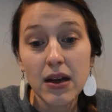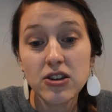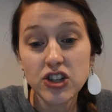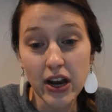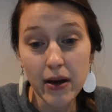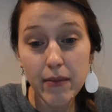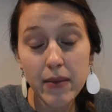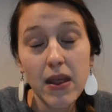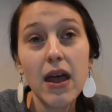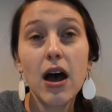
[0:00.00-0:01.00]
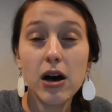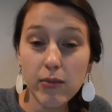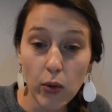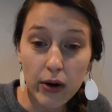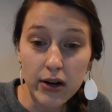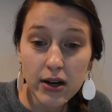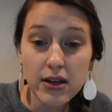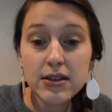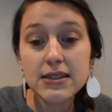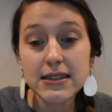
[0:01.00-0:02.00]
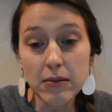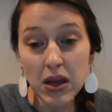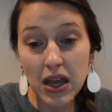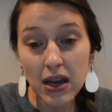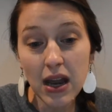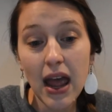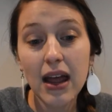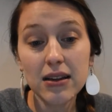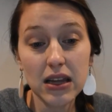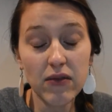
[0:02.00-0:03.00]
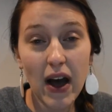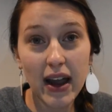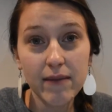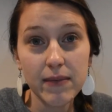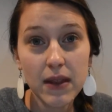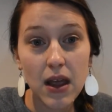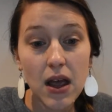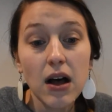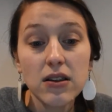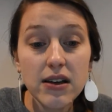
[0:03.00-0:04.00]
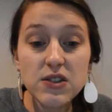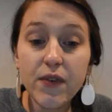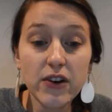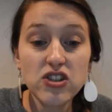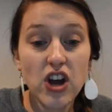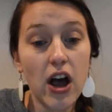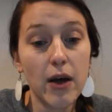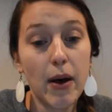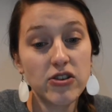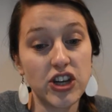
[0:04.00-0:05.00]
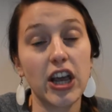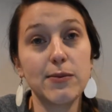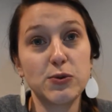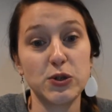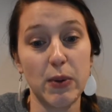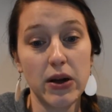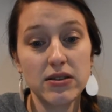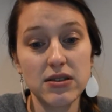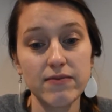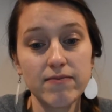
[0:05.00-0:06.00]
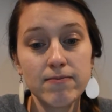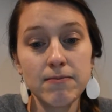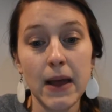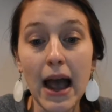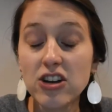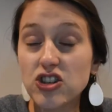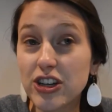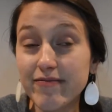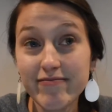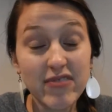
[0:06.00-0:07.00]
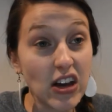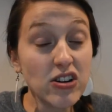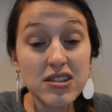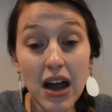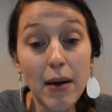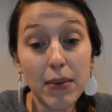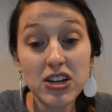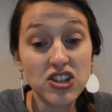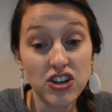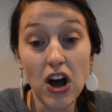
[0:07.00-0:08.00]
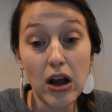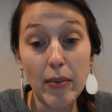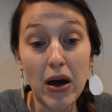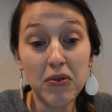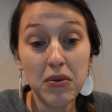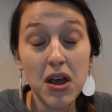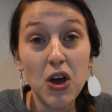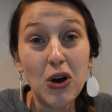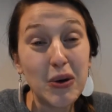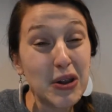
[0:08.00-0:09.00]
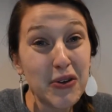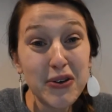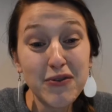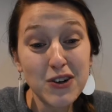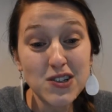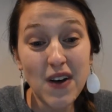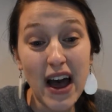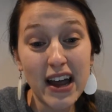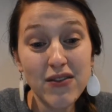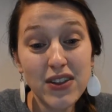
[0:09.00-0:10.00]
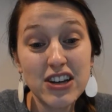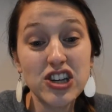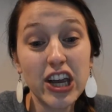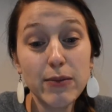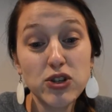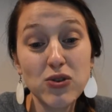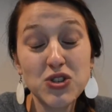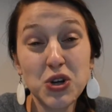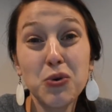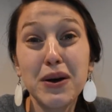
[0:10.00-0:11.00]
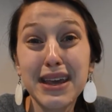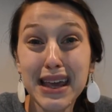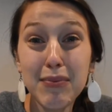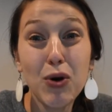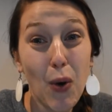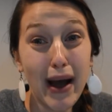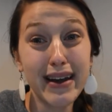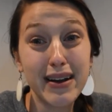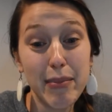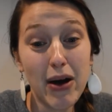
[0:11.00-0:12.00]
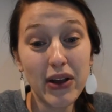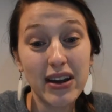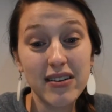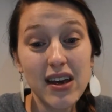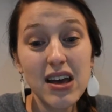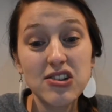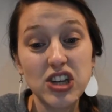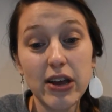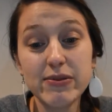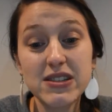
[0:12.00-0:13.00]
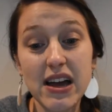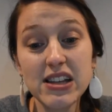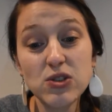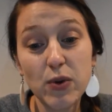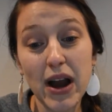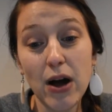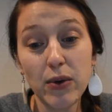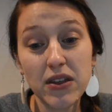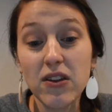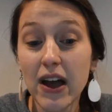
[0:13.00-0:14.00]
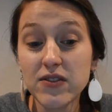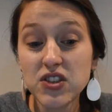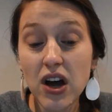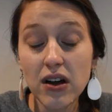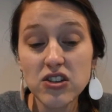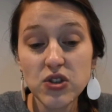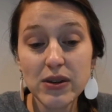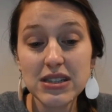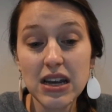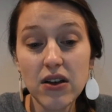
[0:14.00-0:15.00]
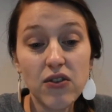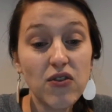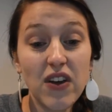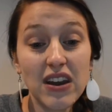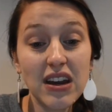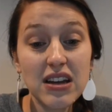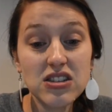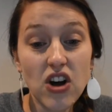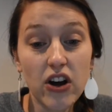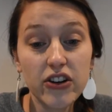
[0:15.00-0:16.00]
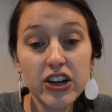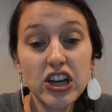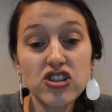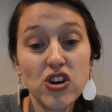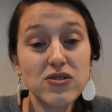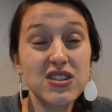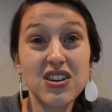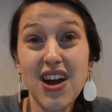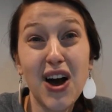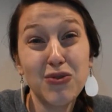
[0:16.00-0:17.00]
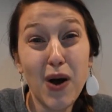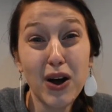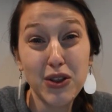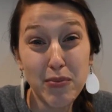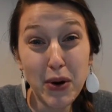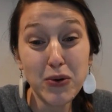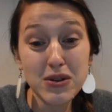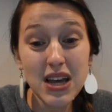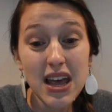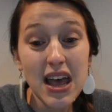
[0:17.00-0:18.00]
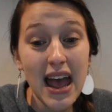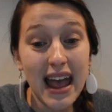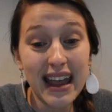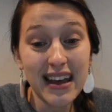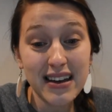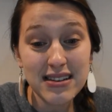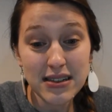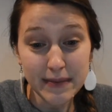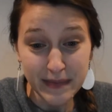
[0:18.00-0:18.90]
Shechem, Hamor, Simeon, and Levi. Let's first talk about Jacob's response. Actually, there's not much to talk about. We learn in verse 5 that Jacob chose to keep quiet about it. Jacob's sons were out with the livestock, so instead of defending his daughter, he chose to not rock the boat and